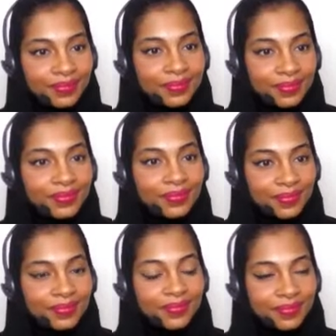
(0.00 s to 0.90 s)

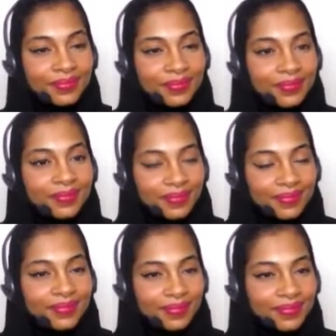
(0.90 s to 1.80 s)

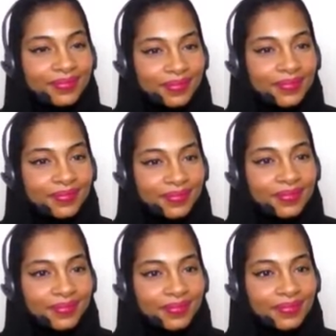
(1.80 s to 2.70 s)

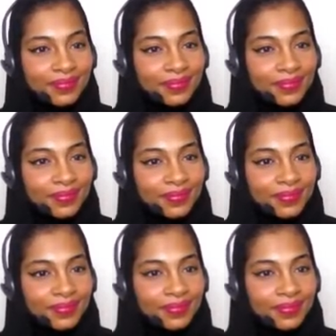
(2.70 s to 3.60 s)

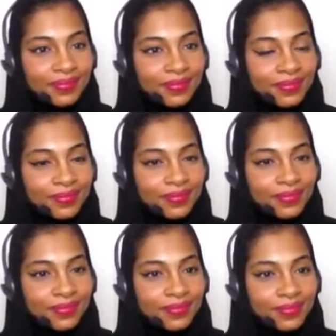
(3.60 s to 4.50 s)

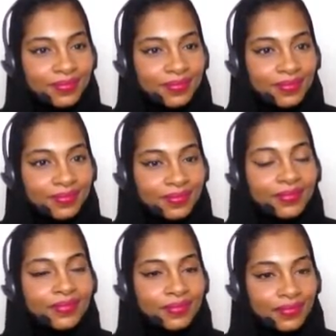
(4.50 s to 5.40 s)

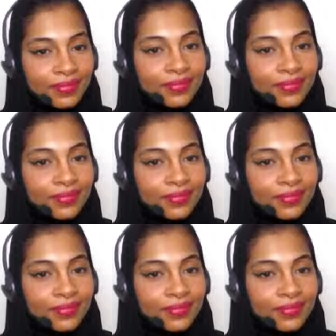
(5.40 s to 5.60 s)
[no speech]